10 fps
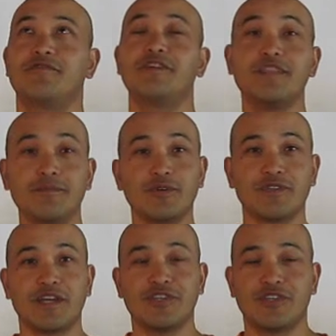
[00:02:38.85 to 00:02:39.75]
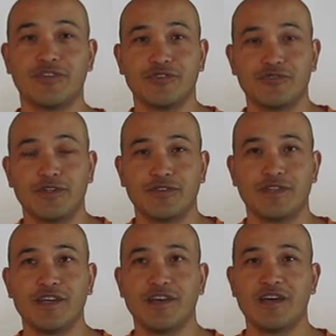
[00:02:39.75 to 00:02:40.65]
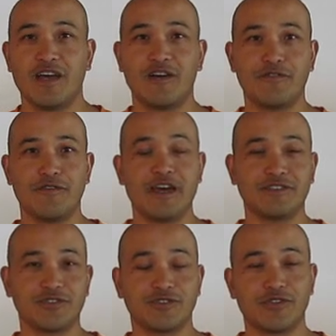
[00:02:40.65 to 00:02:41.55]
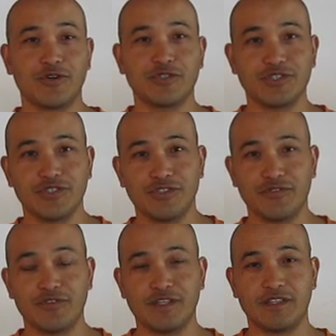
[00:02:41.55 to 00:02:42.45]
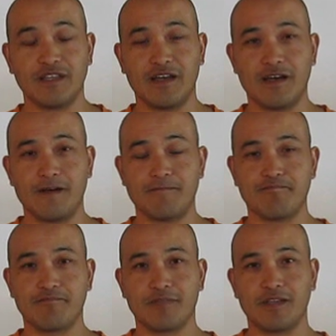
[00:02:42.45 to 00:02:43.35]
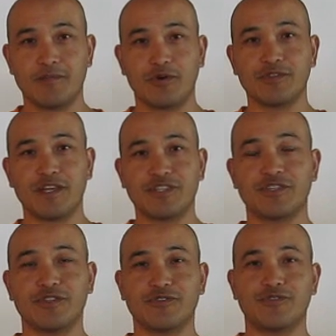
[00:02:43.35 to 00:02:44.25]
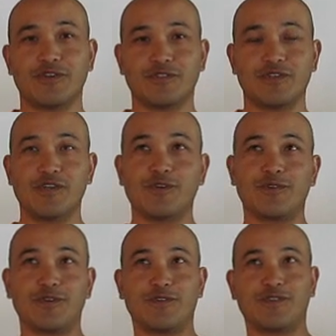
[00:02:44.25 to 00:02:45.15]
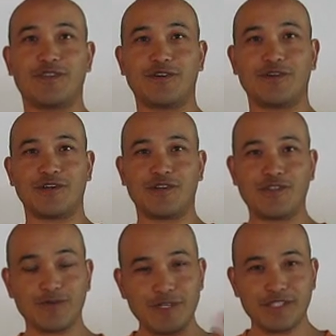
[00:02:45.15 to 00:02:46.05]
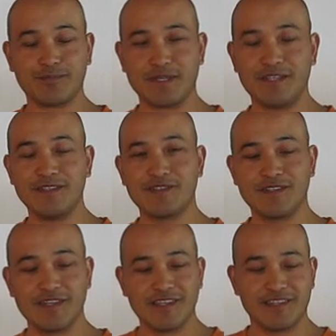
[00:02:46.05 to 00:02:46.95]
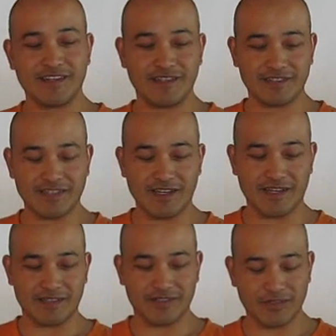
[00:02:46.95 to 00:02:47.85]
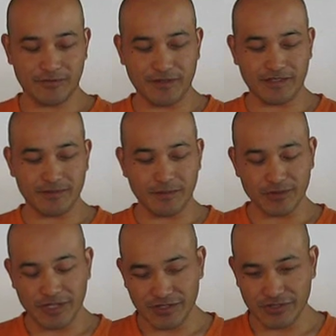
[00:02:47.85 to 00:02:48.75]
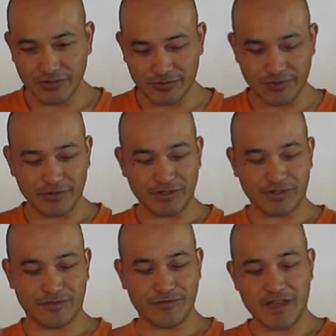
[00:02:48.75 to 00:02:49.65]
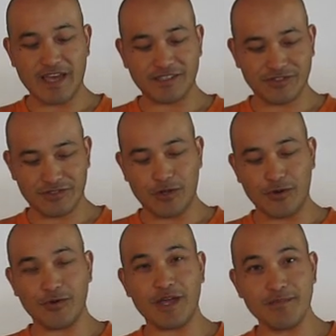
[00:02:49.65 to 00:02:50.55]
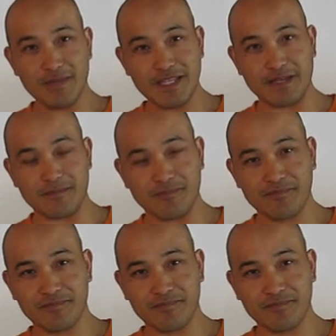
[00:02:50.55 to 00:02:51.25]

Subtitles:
feeding multi-shuttle drills. How fast or slow should you feed a multi-shuttle drills? Well, there are 3 speeds. There is to feed the multi-shuttle drill. There's fast, slow, and medium.